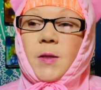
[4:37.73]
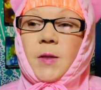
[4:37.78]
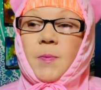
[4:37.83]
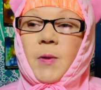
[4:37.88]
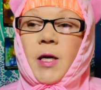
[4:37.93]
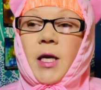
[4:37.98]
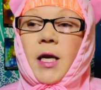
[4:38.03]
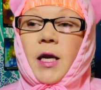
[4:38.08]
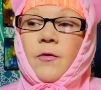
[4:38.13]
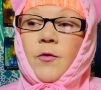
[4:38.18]

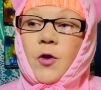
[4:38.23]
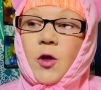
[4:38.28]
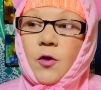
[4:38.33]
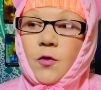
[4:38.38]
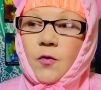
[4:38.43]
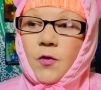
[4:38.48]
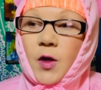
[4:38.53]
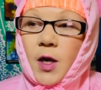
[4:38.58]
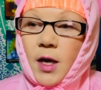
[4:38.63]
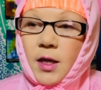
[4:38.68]
but if
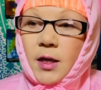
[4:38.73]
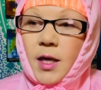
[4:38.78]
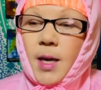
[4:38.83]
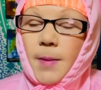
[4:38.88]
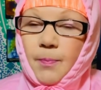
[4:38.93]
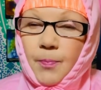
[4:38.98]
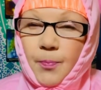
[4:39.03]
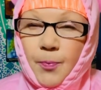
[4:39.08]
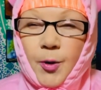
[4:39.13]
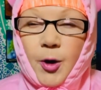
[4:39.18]
you've got
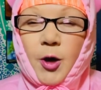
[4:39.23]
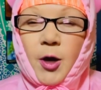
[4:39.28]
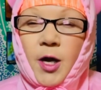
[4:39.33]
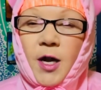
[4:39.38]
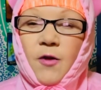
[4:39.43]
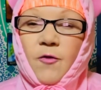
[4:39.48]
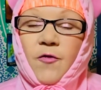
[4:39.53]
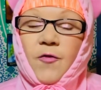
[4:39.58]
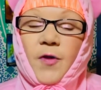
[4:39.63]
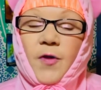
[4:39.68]
that
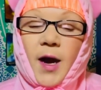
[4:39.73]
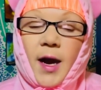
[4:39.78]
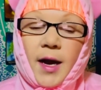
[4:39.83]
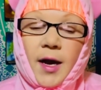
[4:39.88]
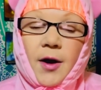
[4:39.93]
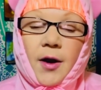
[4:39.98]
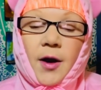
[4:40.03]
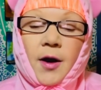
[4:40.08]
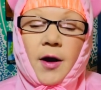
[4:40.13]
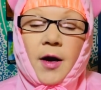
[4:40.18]
burning
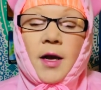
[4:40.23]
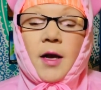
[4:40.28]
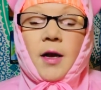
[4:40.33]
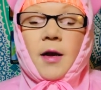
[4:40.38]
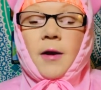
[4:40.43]
fire